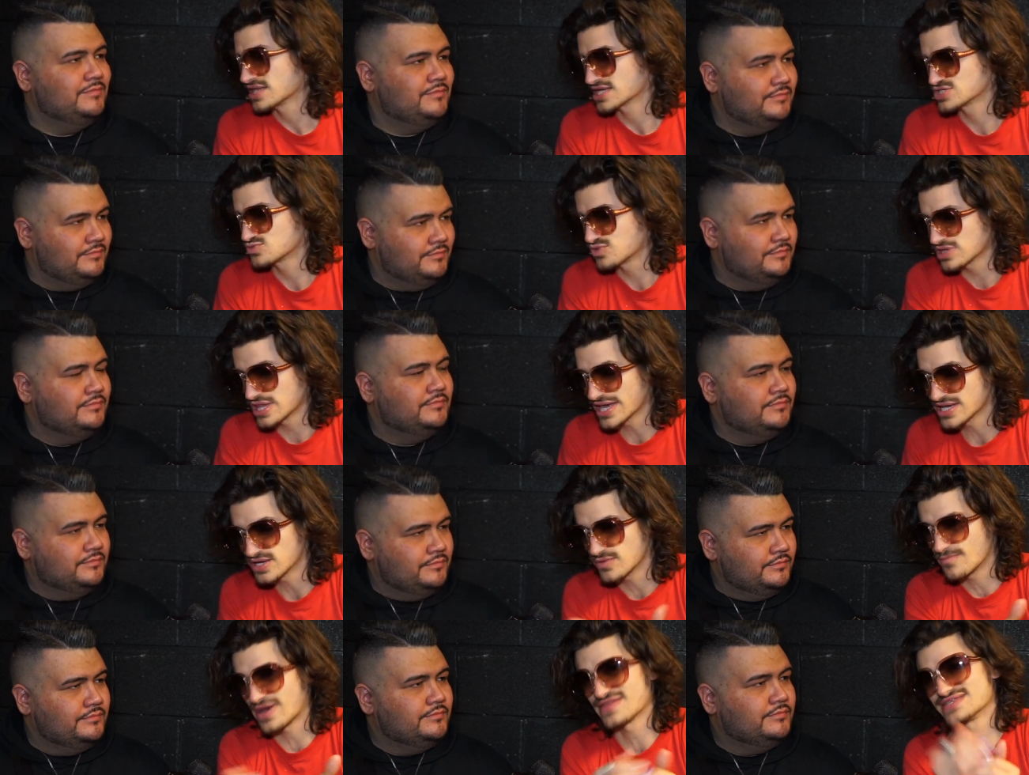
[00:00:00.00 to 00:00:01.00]
Speaker 1: Because we're like,
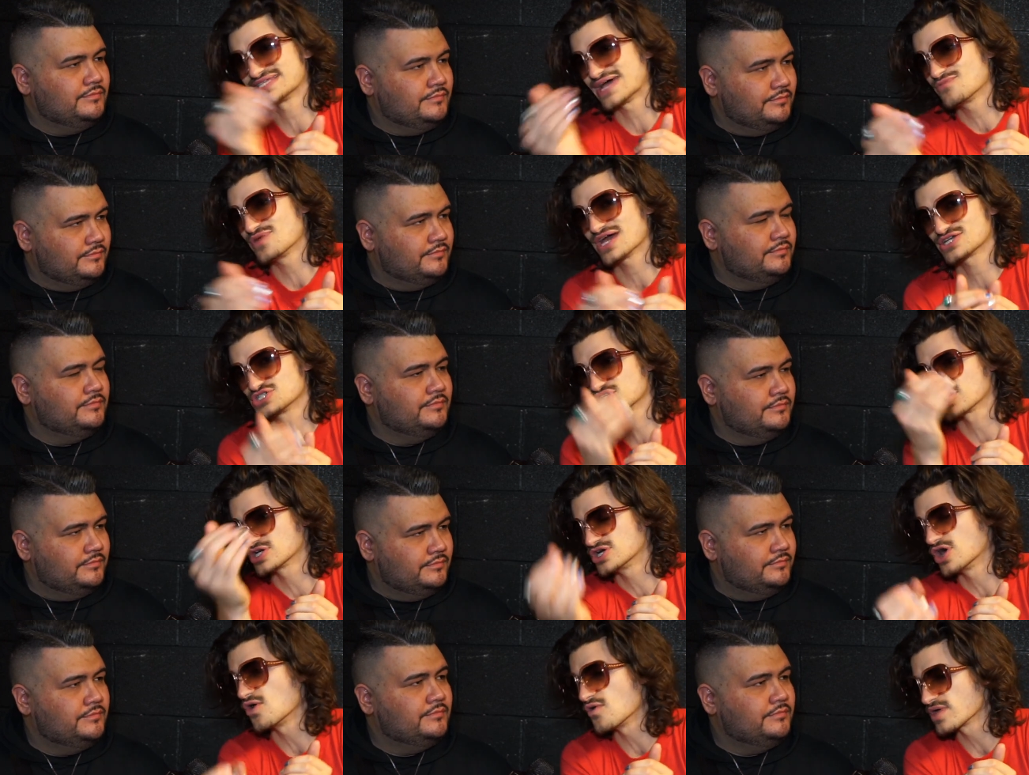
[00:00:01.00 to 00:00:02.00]
by the time we actually are
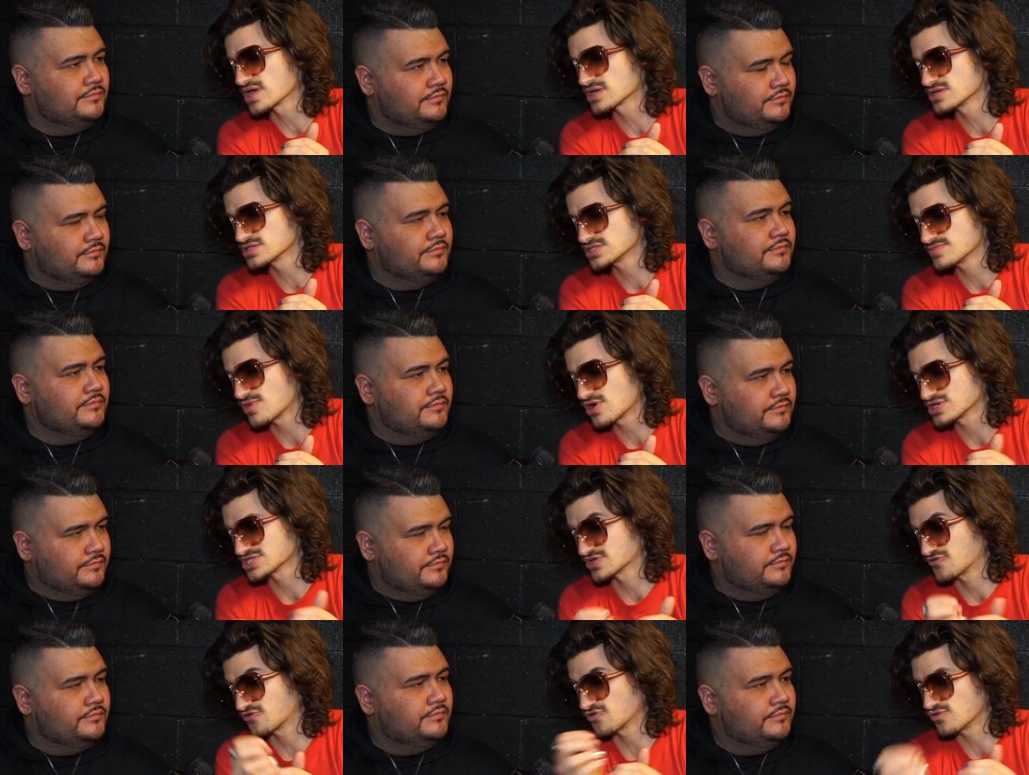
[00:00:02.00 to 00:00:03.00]
going to Mars,
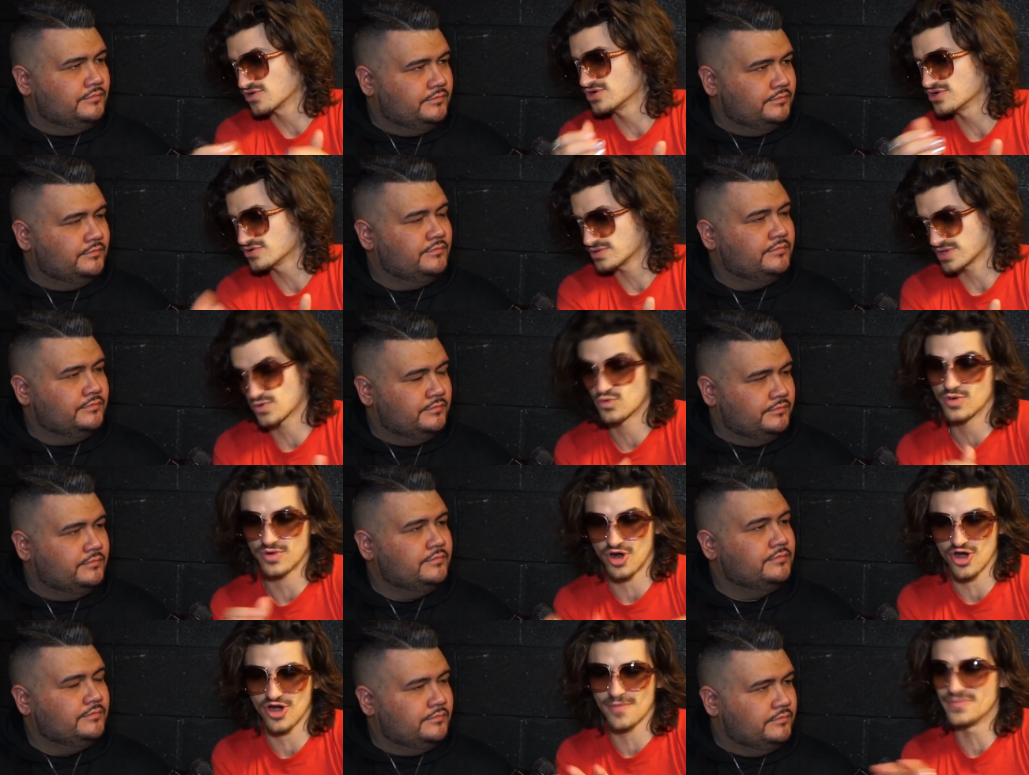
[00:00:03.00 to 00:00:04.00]
like for real, like
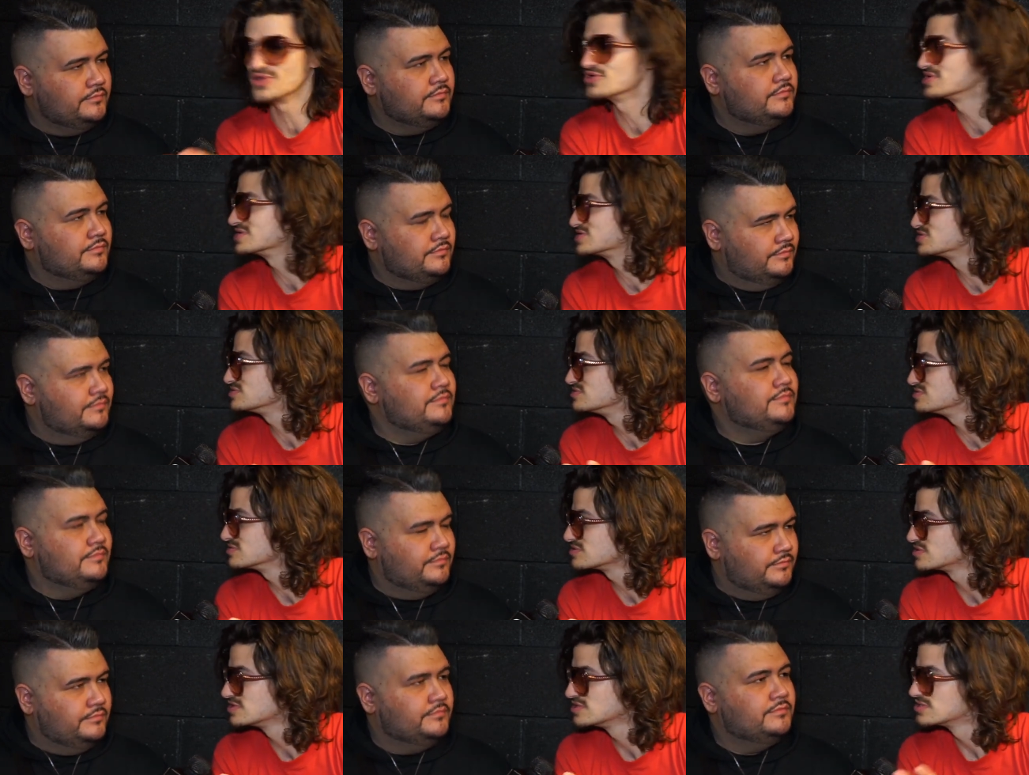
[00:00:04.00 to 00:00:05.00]
our ability to
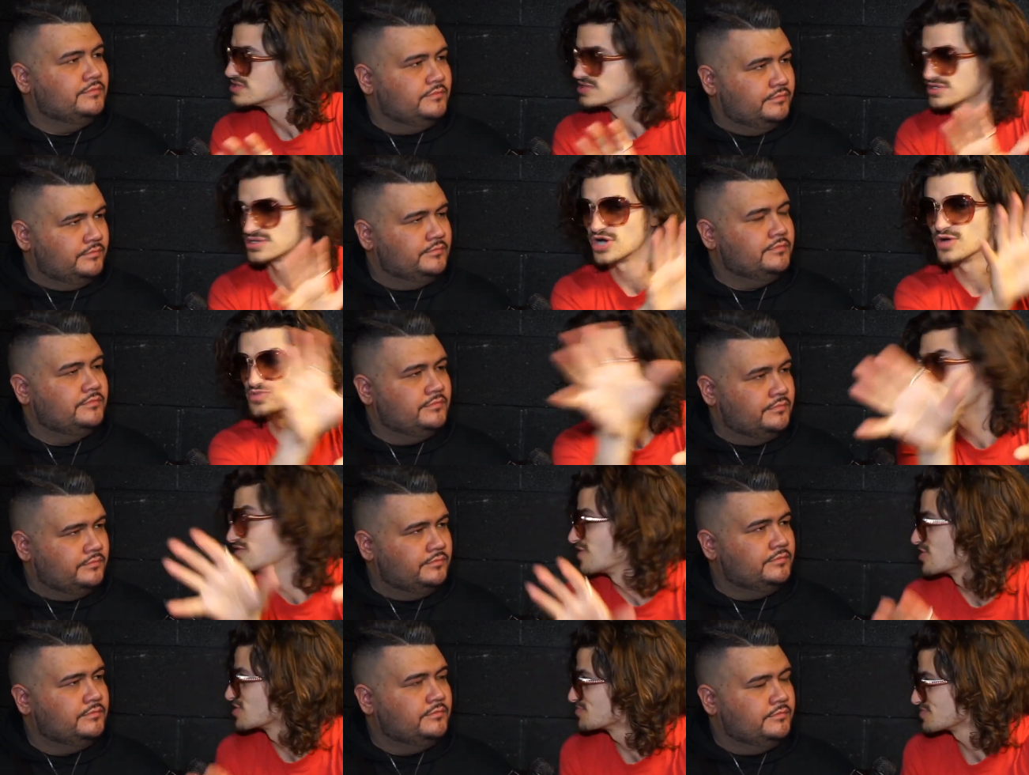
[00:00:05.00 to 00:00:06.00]
observe
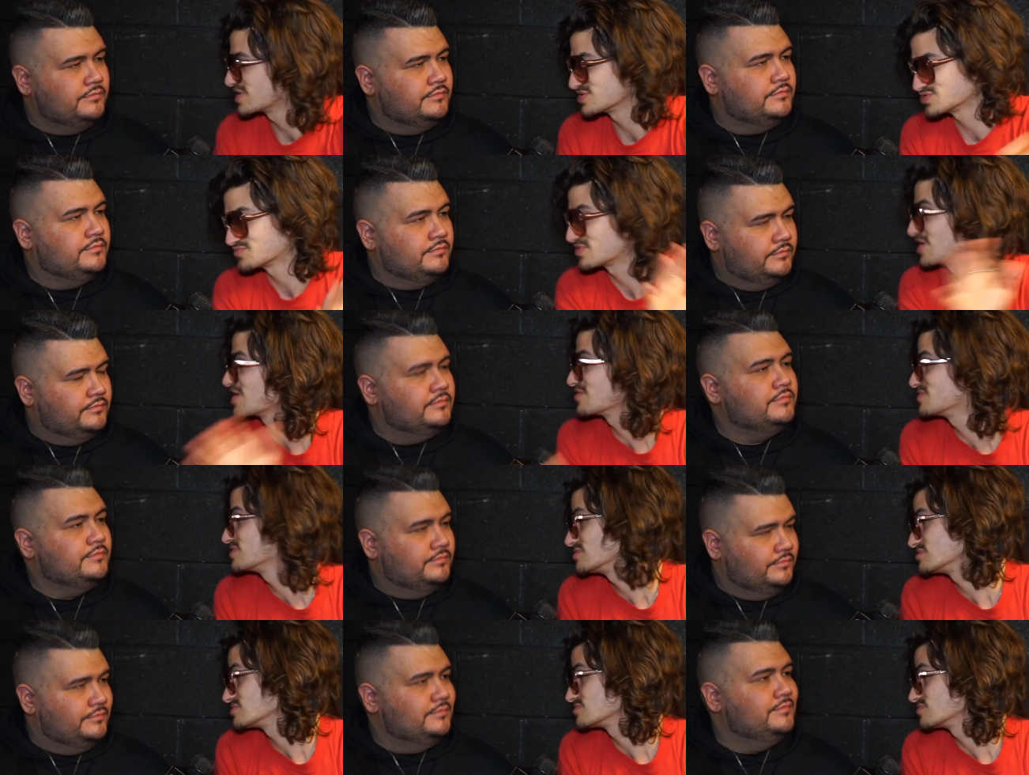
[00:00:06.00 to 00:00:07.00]
other planets would probably
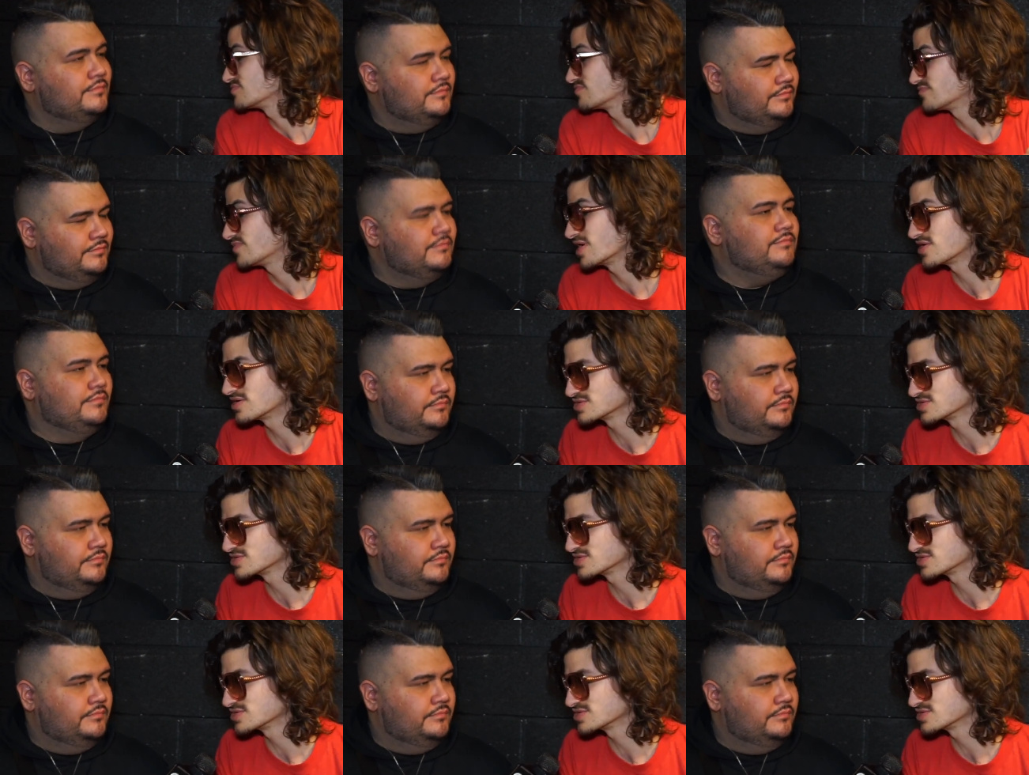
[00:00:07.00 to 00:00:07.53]
be better